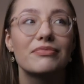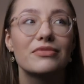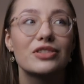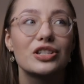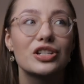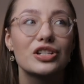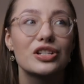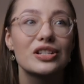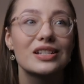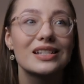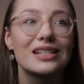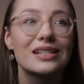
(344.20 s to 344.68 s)

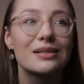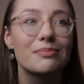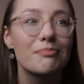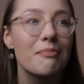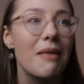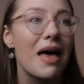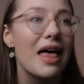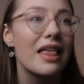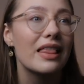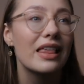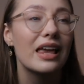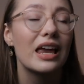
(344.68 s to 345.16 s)
just
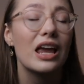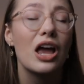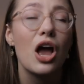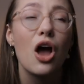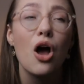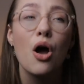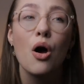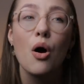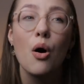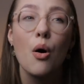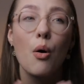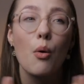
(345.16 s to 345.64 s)
smelling
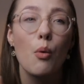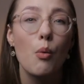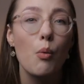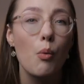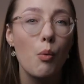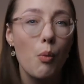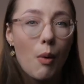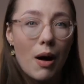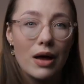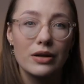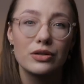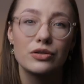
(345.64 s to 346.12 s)

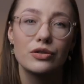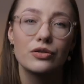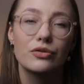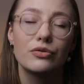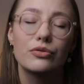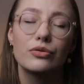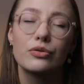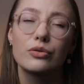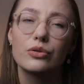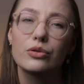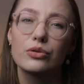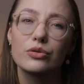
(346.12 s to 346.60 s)

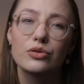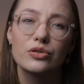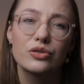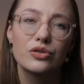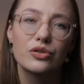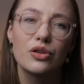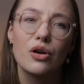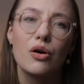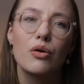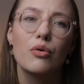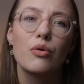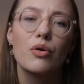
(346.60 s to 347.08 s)
wonderful,
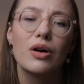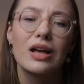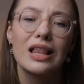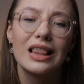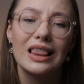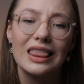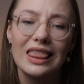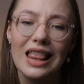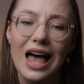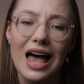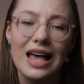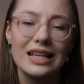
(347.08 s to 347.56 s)
so
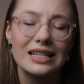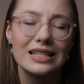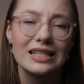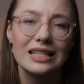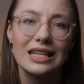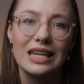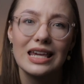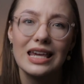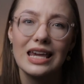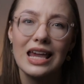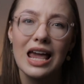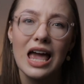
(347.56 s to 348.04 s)

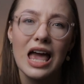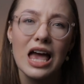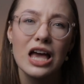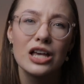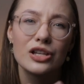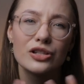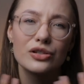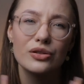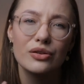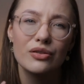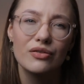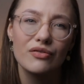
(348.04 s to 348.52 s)
classy,
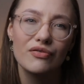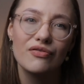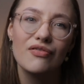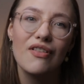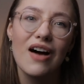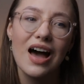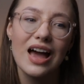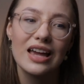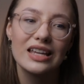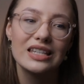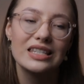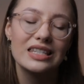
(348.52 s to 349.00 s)
so
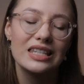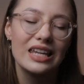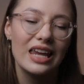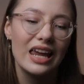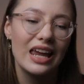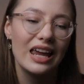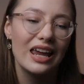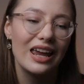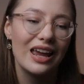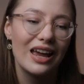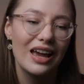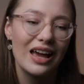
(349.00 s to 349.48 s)

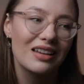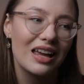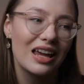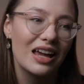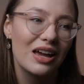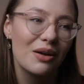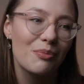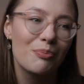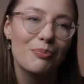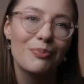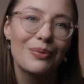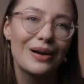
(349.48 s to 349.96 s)
inviting,
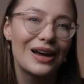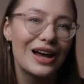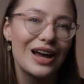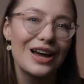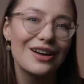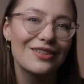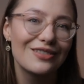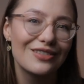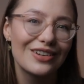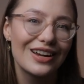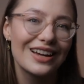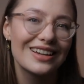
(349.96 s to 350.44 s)
like a
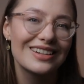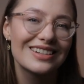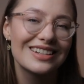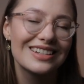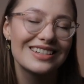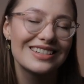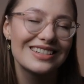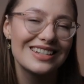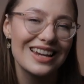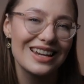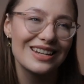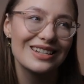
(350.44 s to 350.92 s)

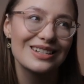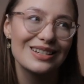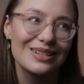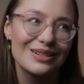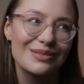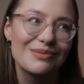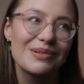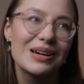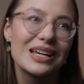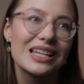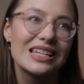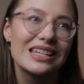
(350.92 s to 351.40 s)
perfect
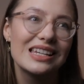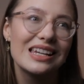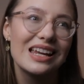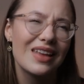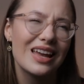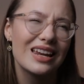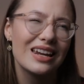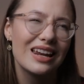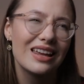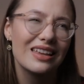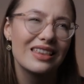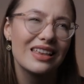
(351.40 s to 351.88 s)
gentleman.
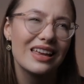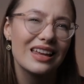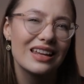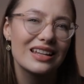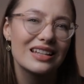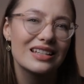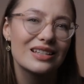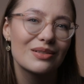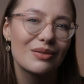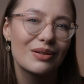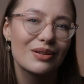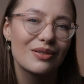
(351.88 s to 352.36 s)
And I think
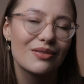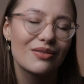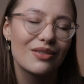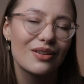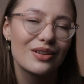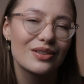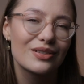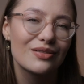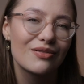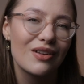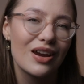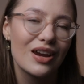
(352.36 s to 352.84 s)
it's one of
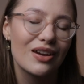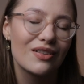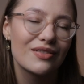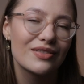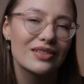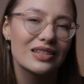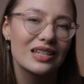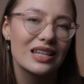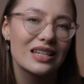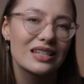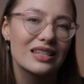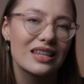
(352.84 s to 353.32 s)
those
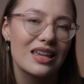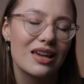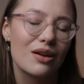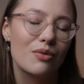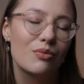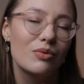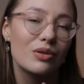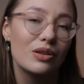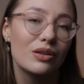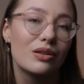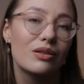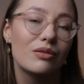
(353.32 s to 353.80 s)
fragrances that I
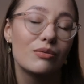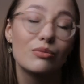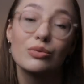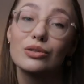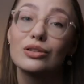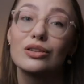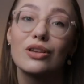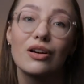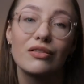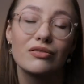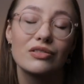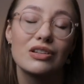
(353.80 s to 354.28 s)

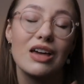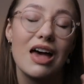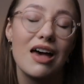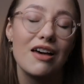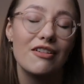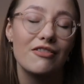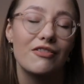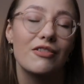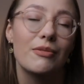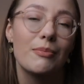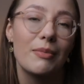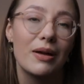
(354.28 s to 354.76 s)
would love to
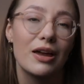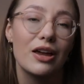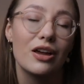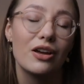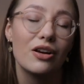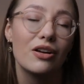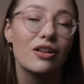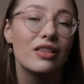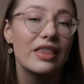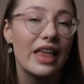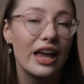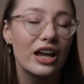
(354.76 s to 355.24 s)
have in my
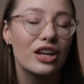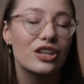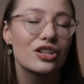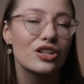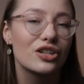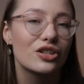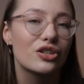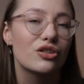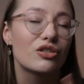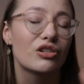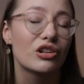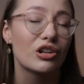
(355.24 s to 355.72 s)

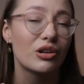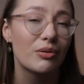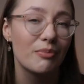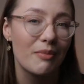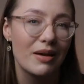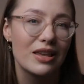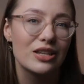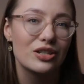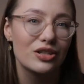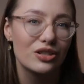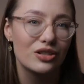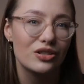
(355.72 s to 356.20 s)
collection to
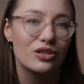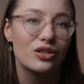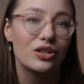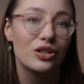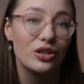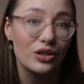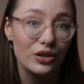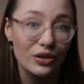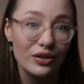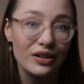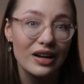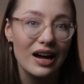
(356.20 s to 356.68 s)
recommend
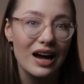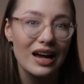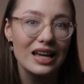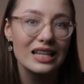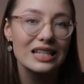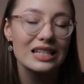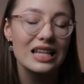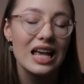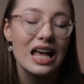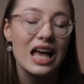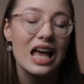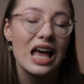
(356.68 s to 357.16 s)
to you
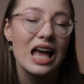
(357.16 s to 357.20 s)
guys